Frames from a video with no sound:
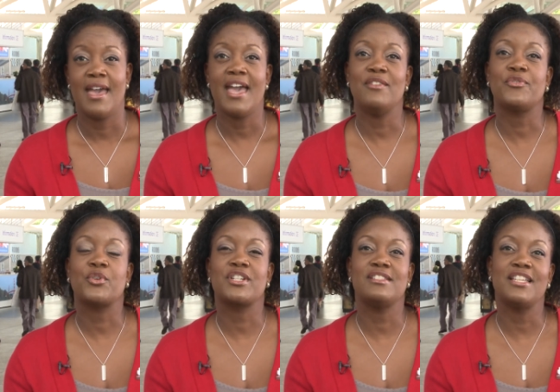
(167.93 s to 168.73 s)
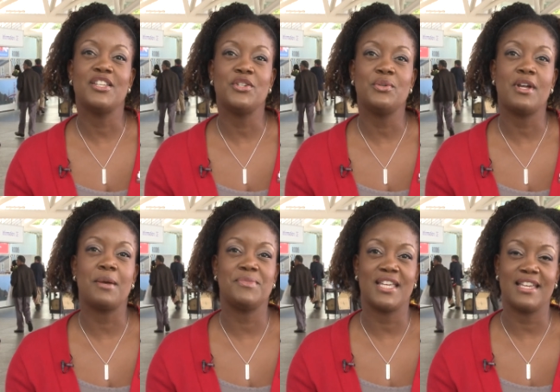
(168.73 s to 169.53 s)
And for continued
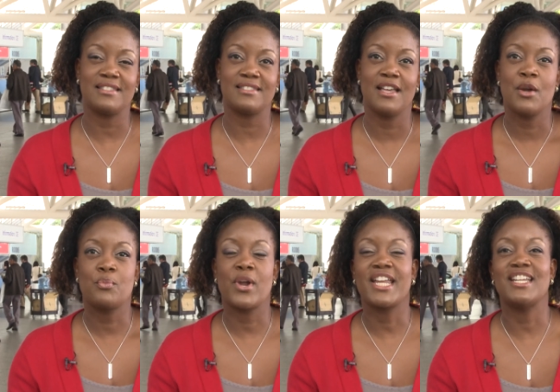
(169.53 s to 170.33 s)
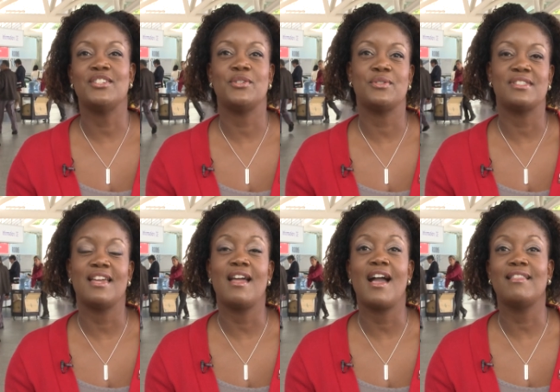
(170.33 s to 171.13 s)
updates, breaking news,
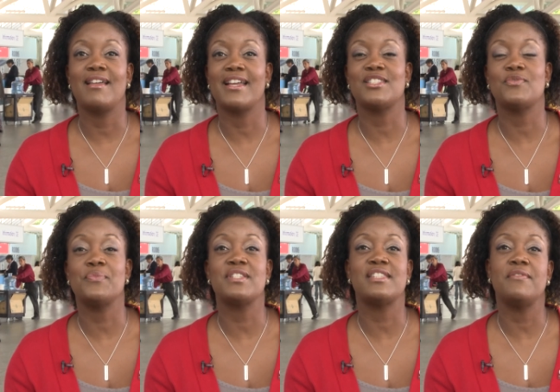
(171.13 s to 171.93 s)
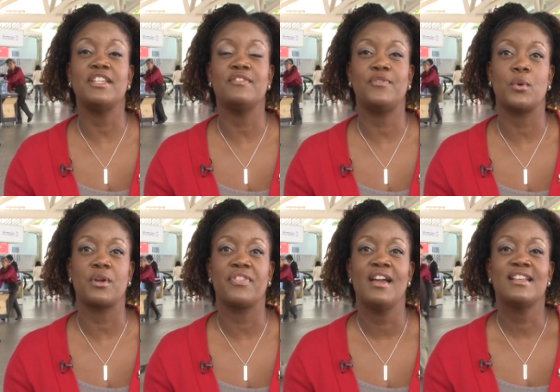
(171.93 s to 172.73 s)
and highlights from the
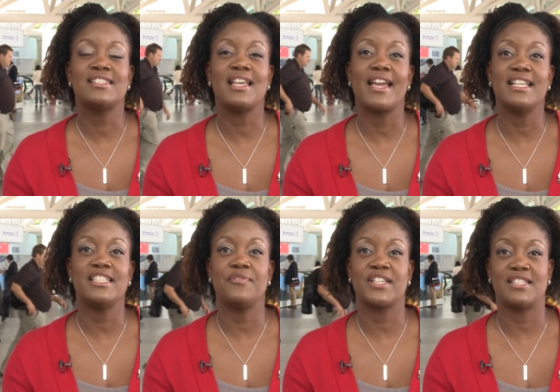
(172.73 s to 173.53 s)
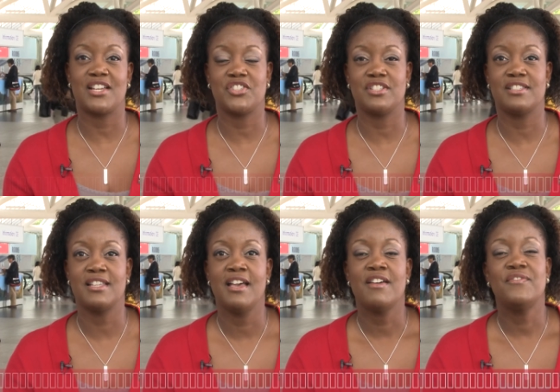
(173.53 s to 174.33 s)
74th scientific sessions,
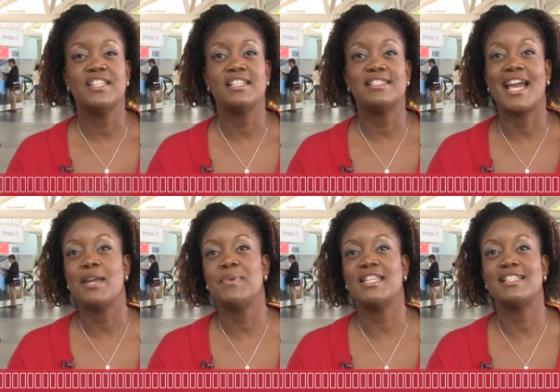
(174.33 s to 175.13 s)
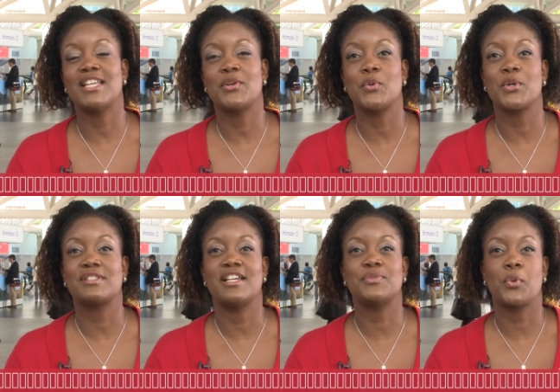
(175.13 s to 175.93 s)
visit diabetes.org
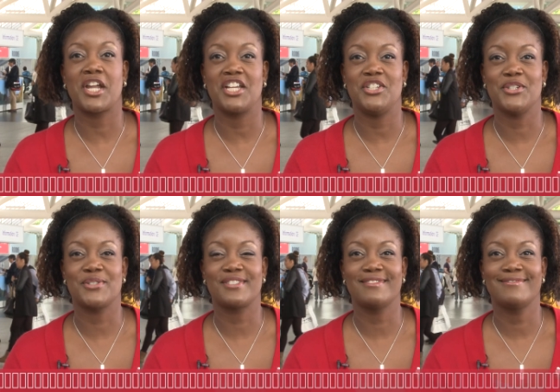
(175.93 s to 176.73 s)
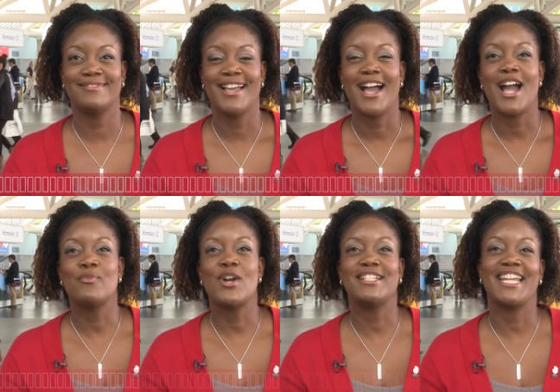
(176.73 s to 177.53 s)
slash breaking news.
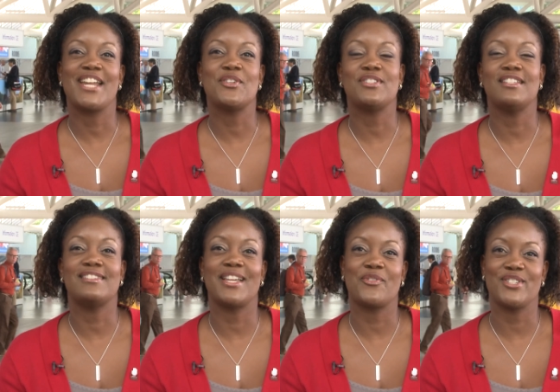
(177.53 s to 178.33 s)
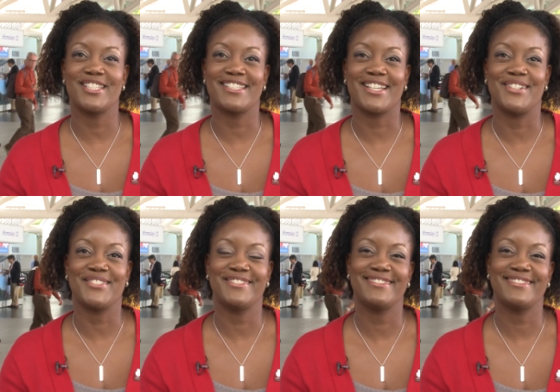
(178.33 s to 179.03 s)
I'm Rhonda Anderson in San Francisco.